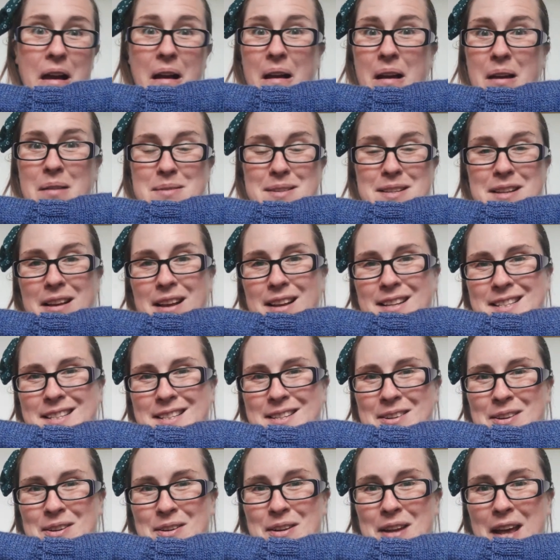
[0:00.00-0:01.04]
I was
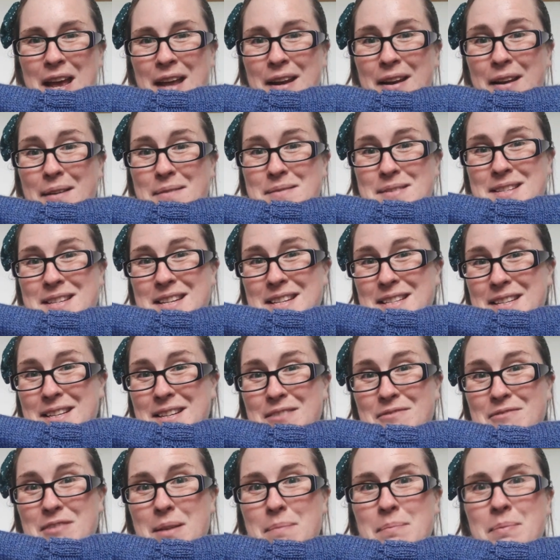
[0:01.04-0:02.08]
casting on and I was knitting
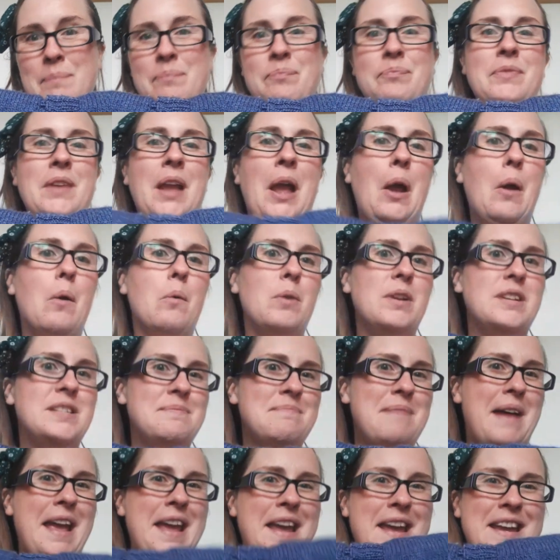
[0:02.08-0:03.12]
the rib, which
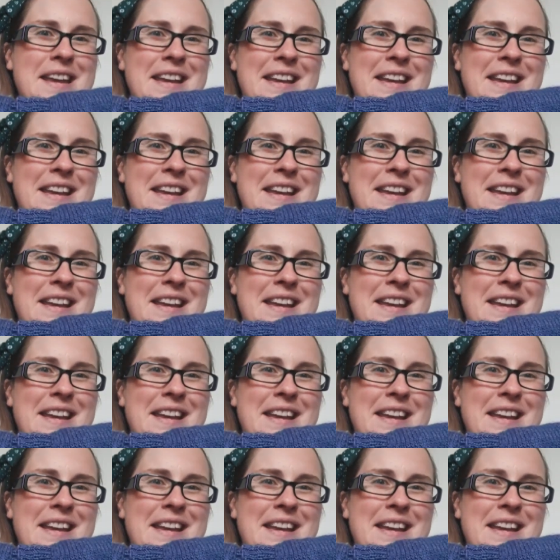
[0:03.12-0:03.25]
made